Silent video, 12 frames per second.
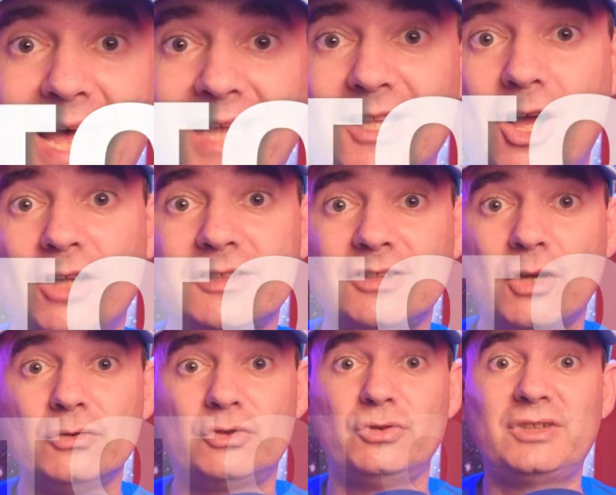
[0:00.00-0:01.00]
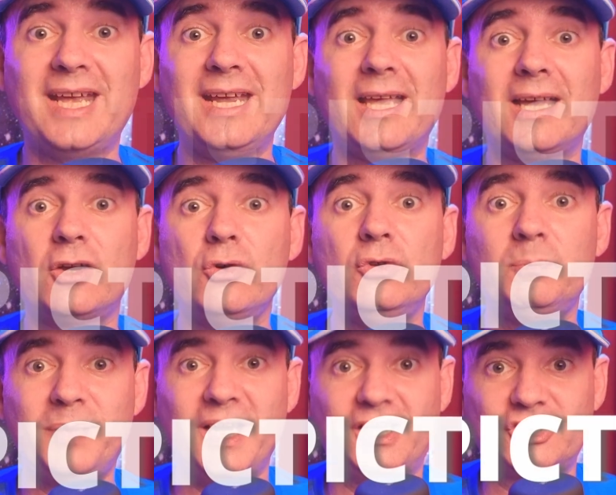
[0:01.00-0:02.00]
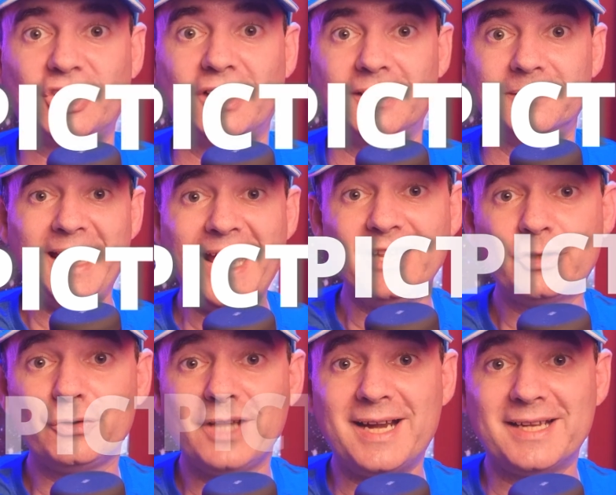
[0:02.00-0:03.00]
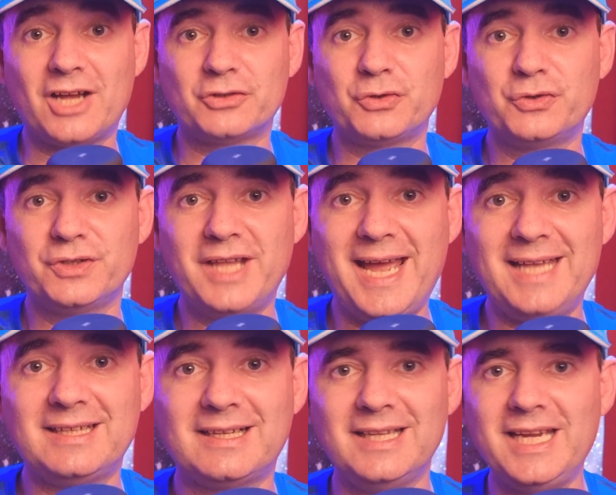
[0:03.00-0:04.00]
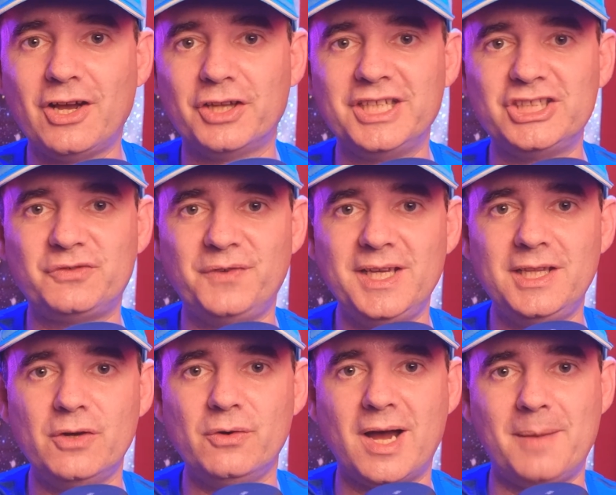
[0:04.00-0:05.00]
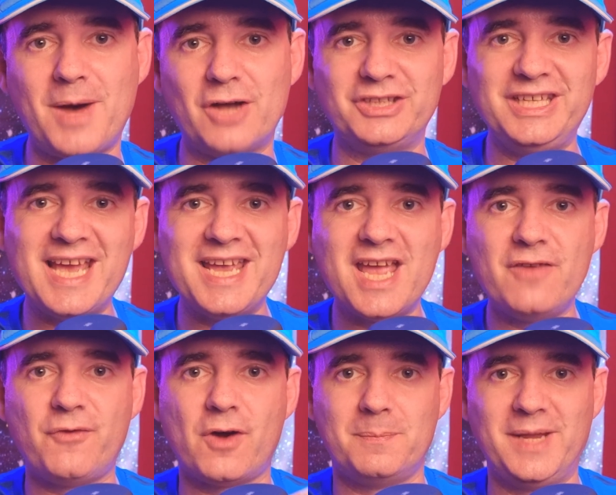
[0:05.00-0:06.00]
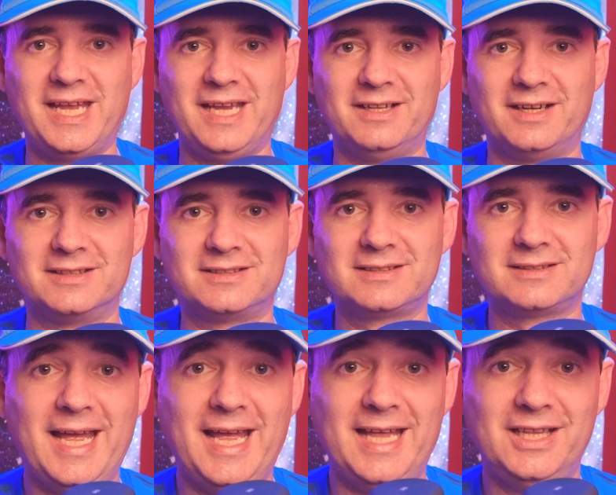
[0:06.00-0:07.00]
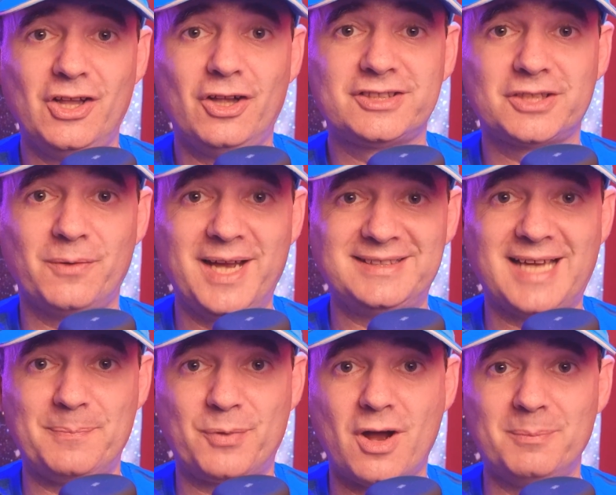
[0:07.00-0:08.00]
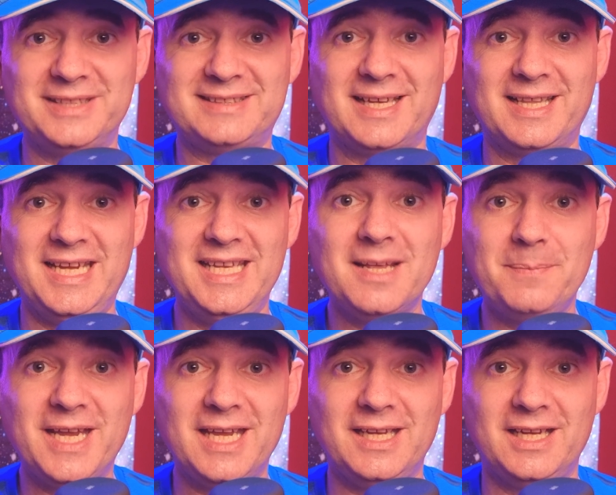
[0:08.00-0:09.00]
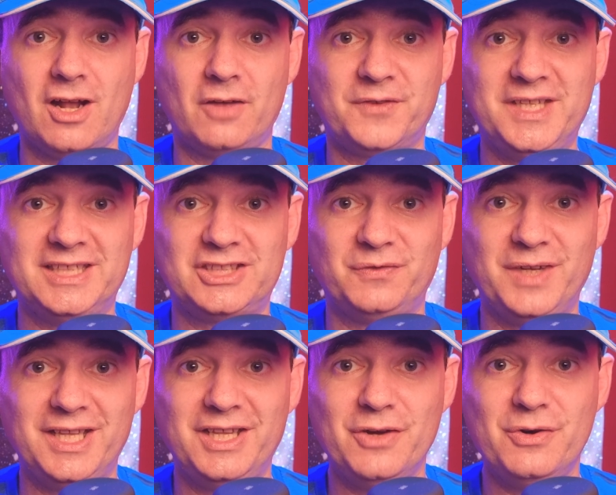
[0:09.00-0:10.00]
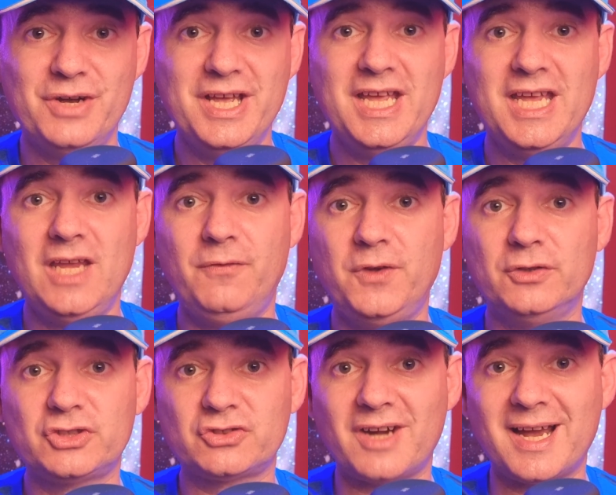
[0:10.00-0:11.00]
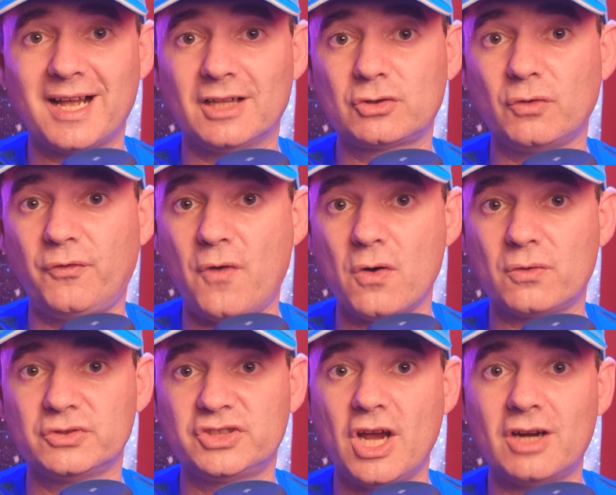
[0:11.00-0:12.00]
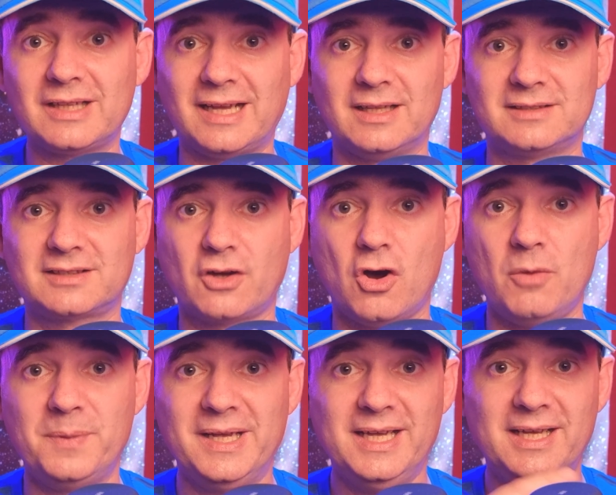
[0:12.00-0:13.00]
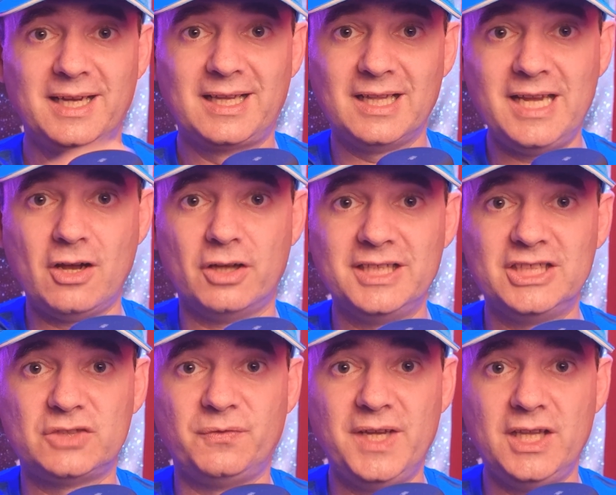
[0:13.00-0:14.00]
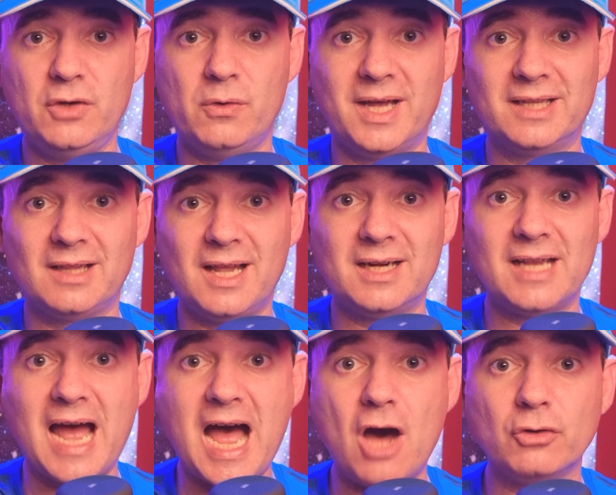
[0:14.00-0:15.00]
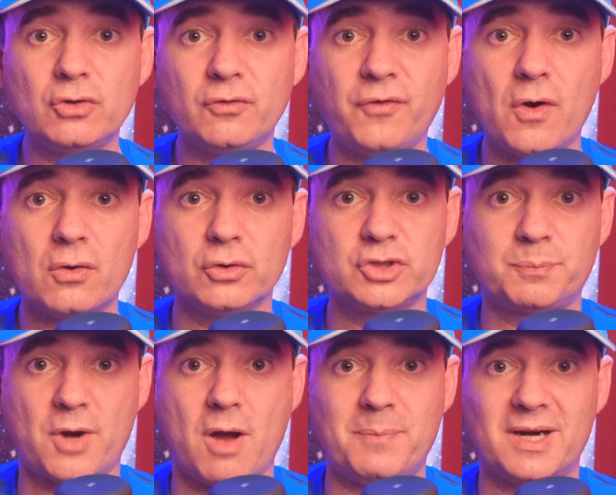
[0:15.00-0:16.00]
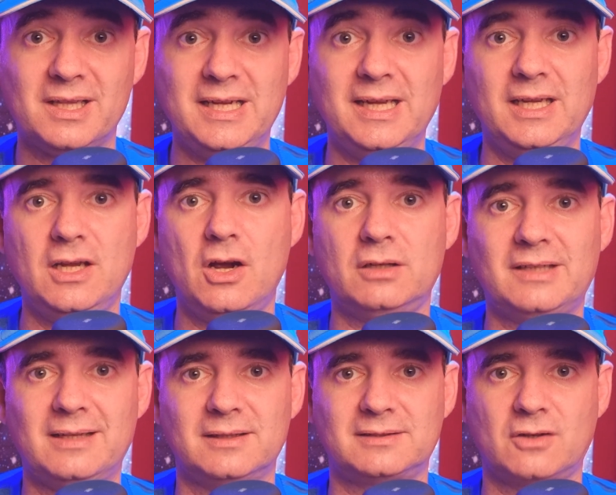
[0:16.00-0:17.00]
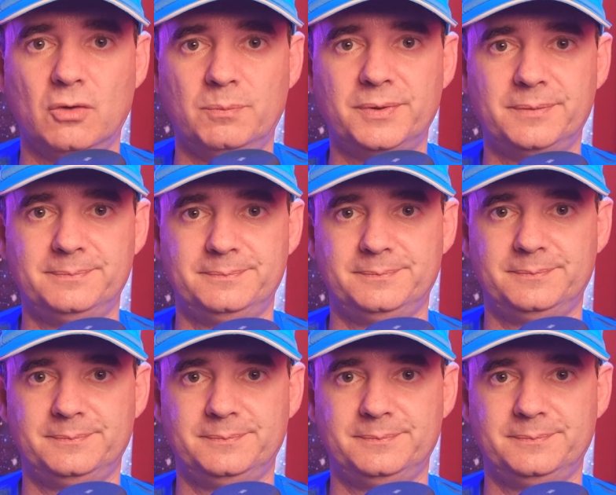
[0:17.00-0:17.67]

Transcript: and also to take a good picture. And to learn how to do that, click on this video about EAA for beginners. And also, as I promised in the beginning of this video, if you struggle to focus your telescope, click on this video and learn how to focus properly your telescope.